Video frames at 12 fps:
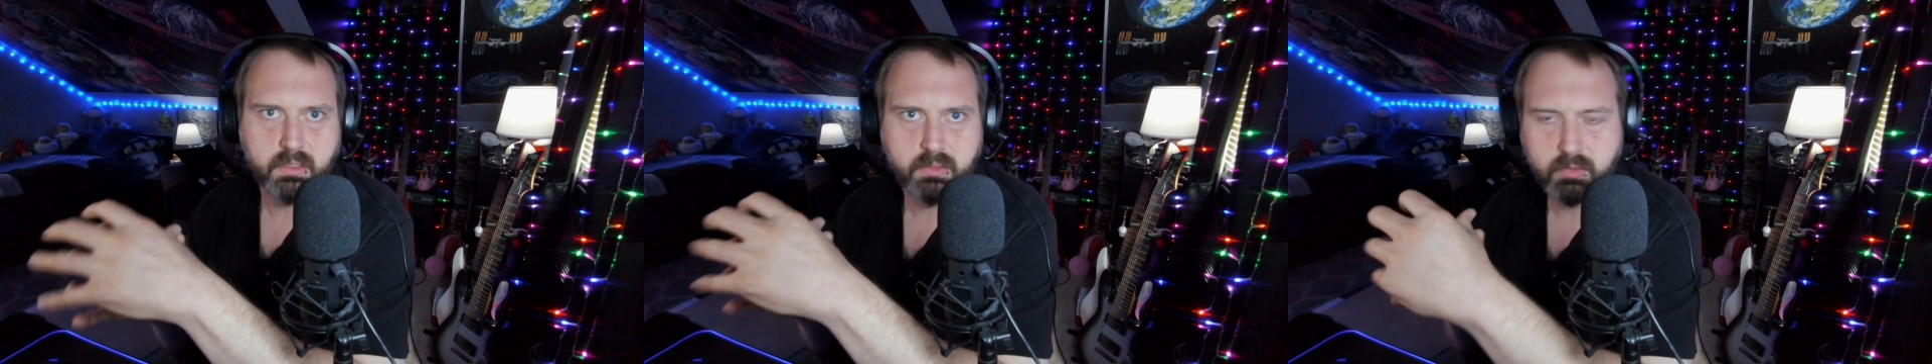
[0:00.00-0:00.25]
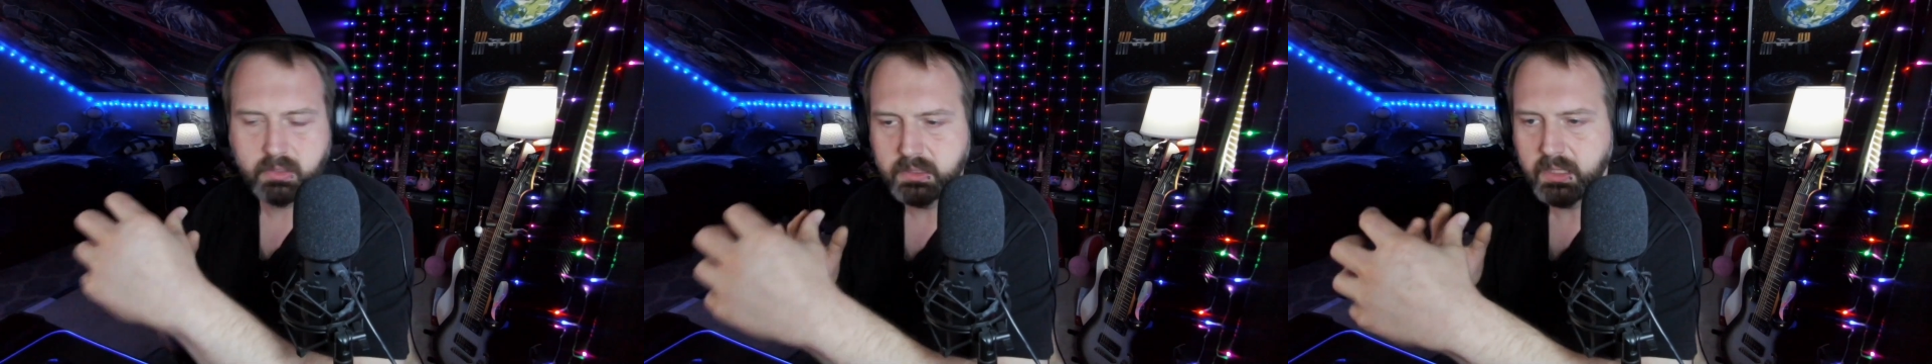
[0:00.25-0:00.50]

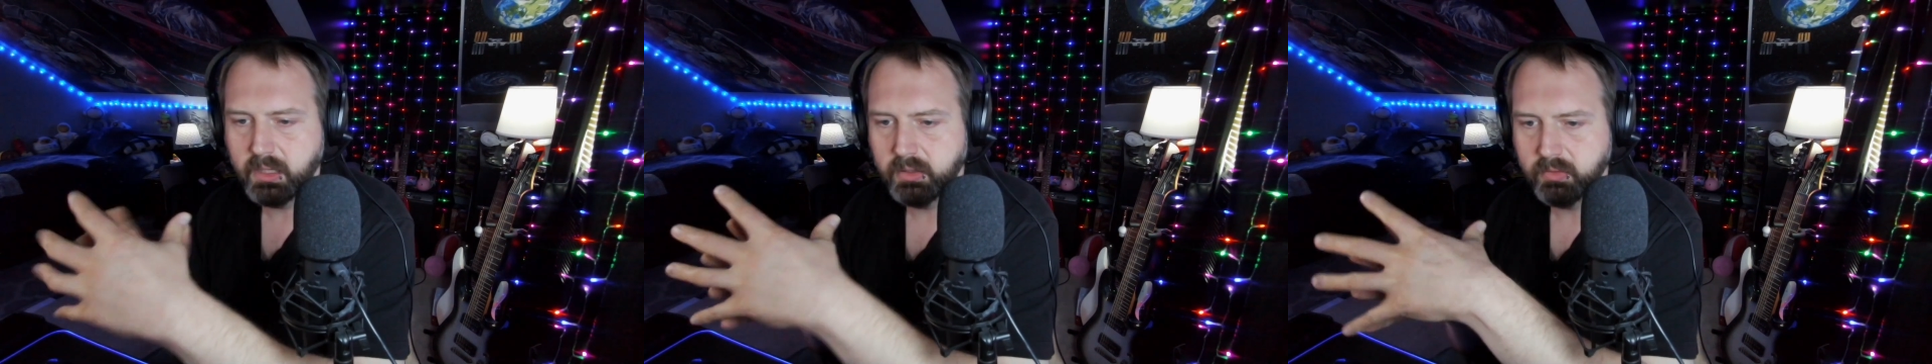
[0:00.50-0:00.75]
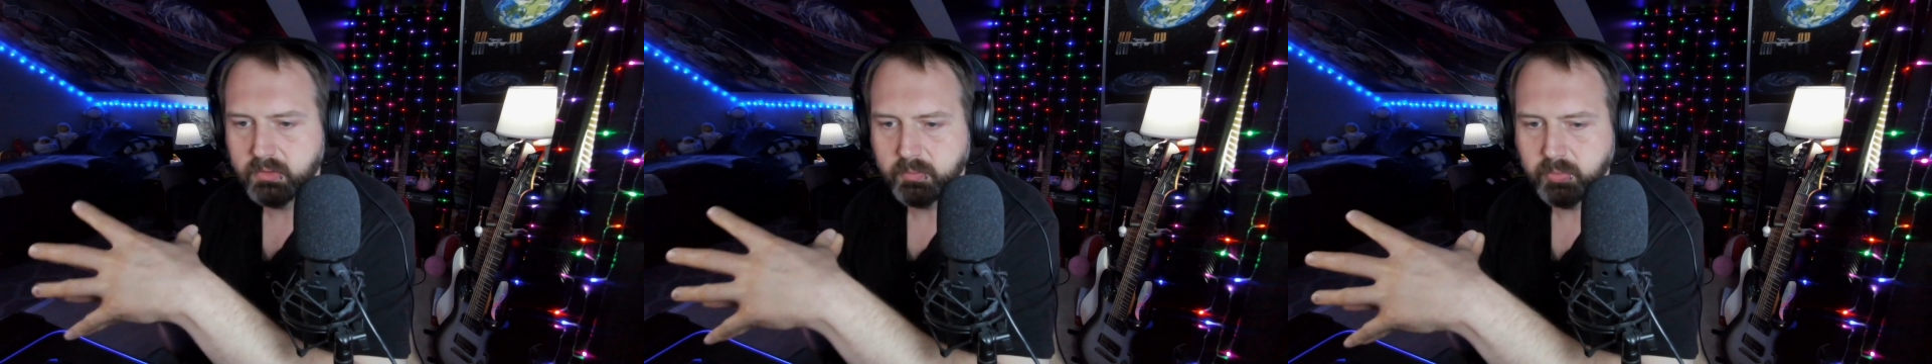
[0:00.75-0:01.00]
You can
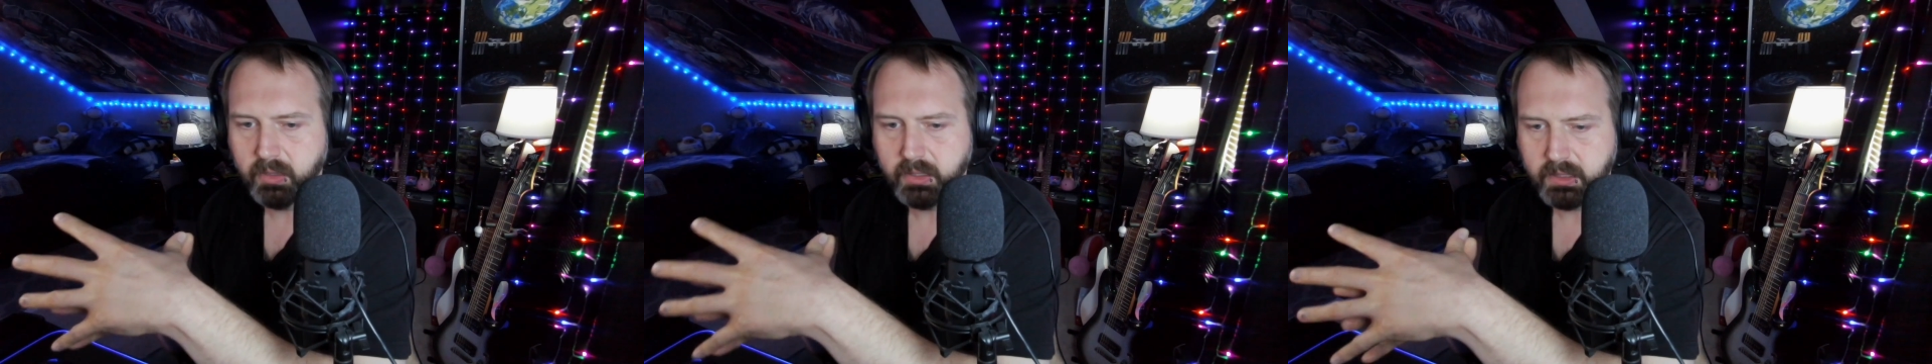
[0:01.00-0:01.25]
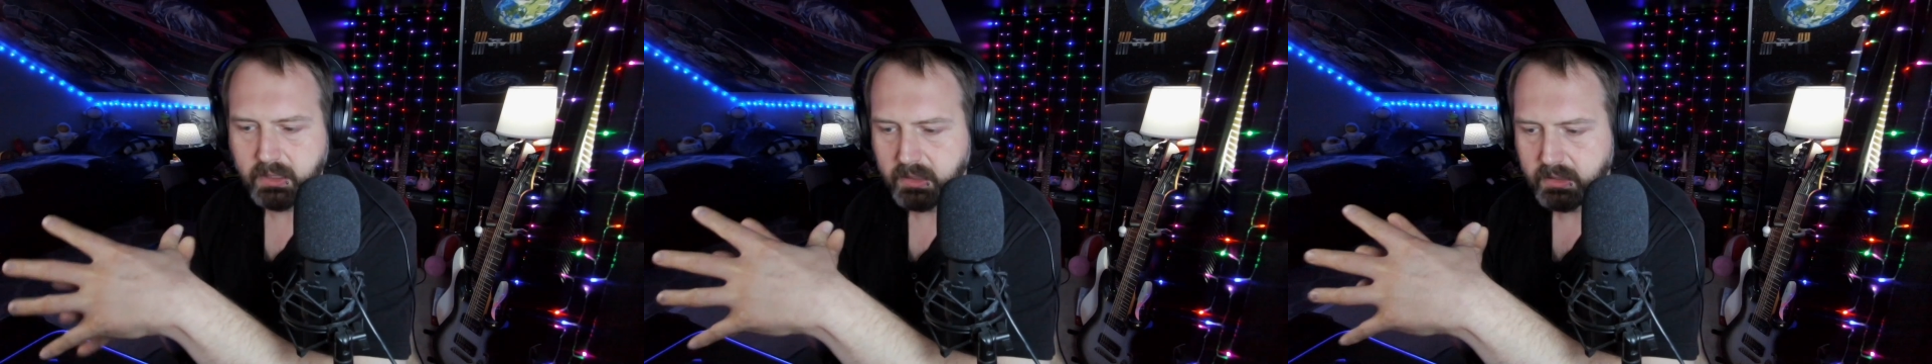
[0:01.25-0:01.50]
download the
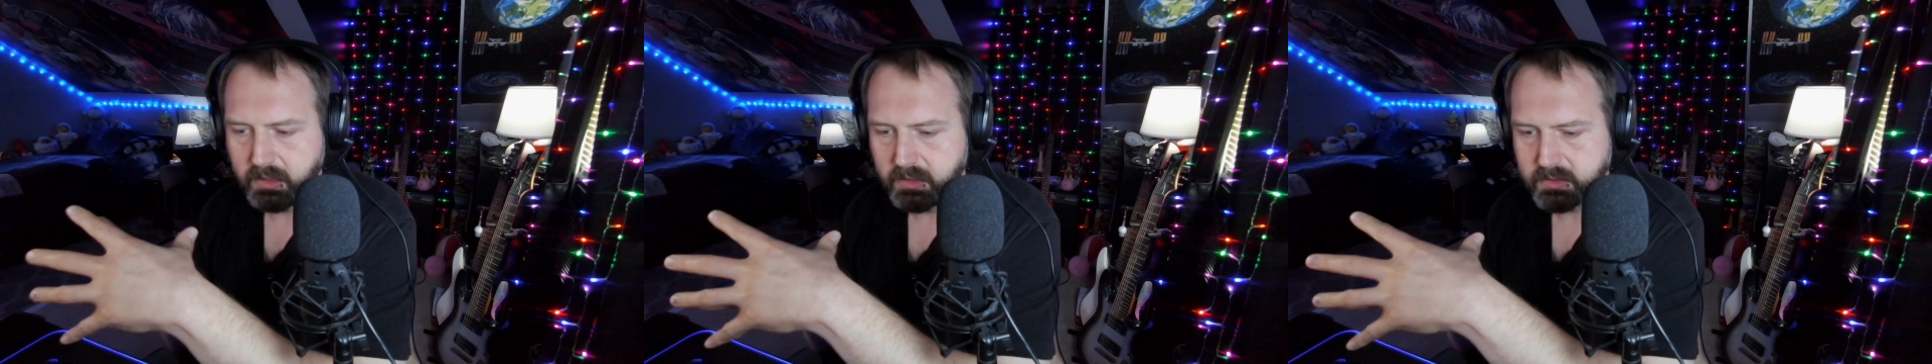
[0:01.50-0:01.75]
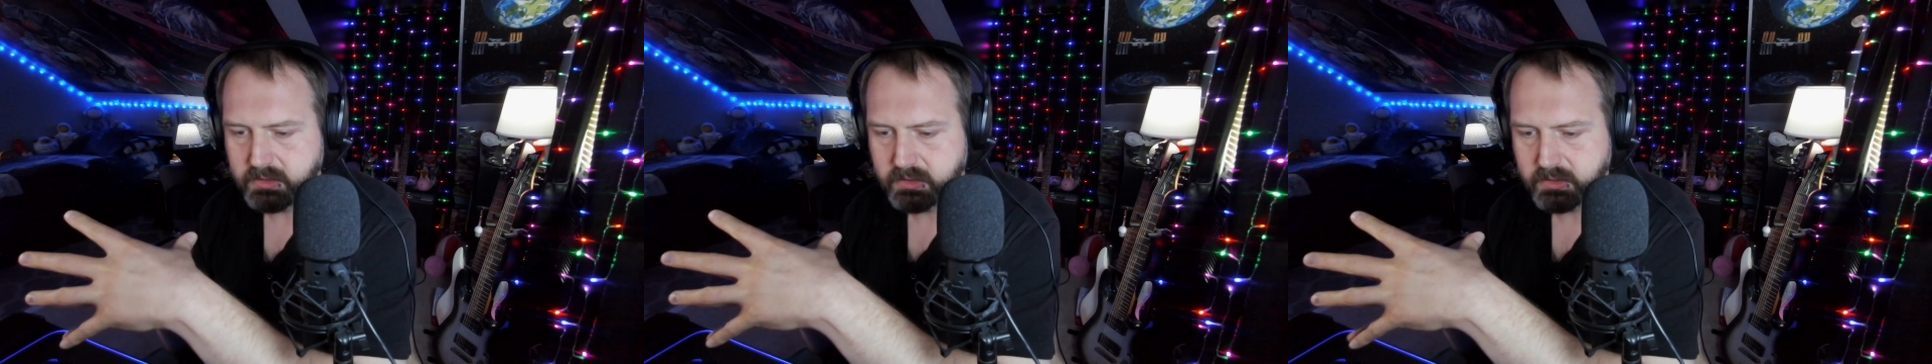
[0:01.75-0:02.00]
plugin and
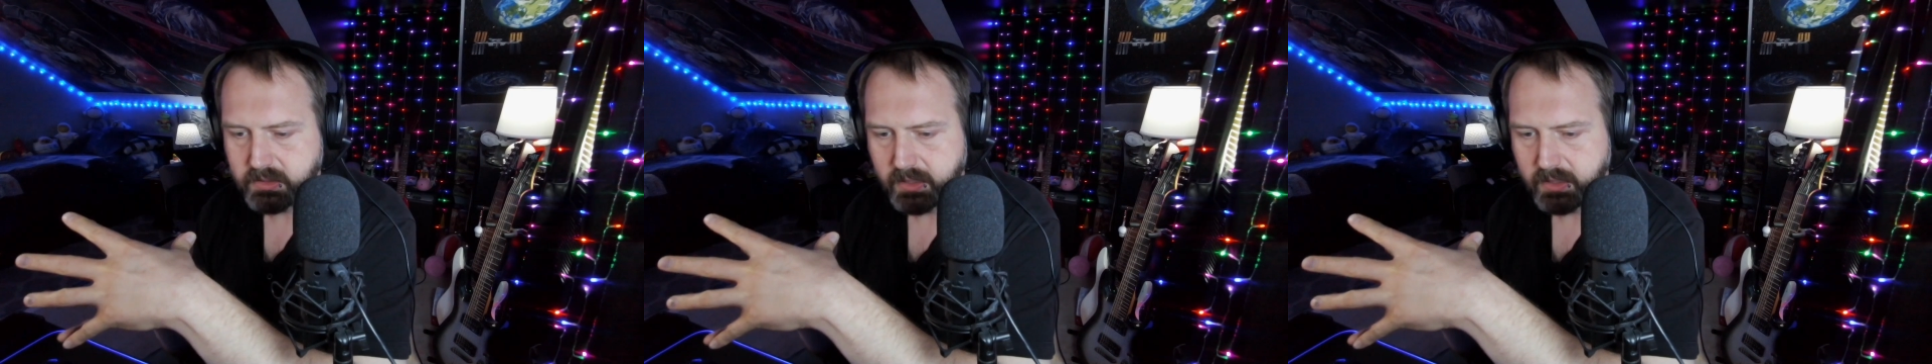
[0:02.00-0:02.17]
it's just